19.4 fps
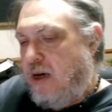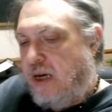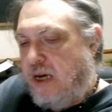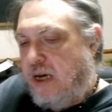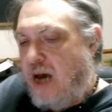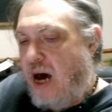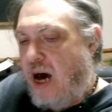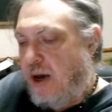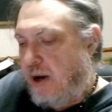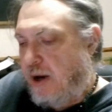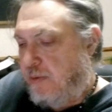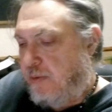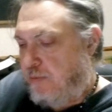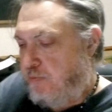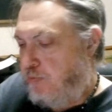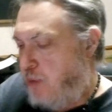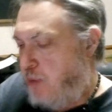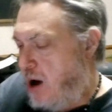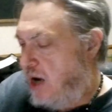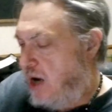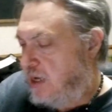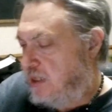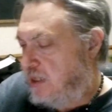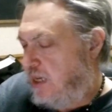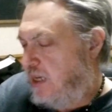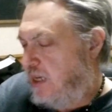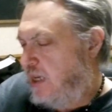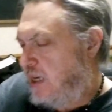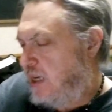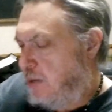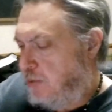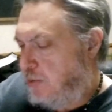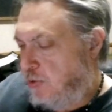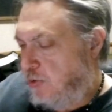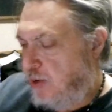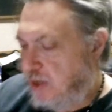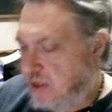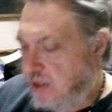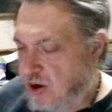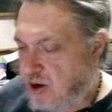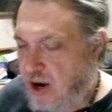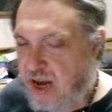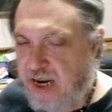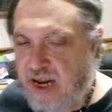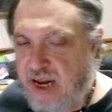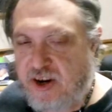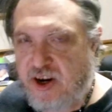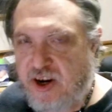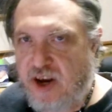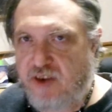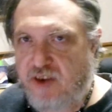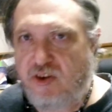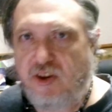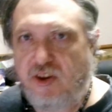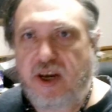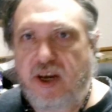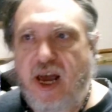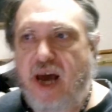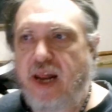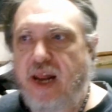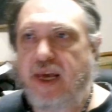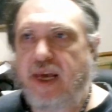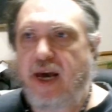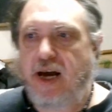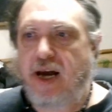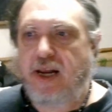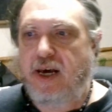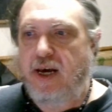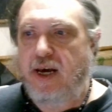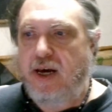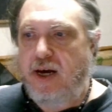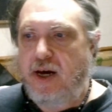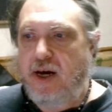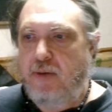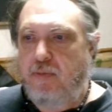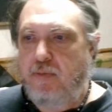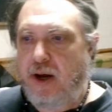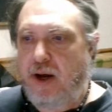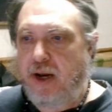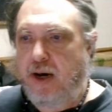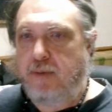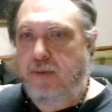Got a box in a couple of weeks ago. I hadn't had a chance to look at it yet, but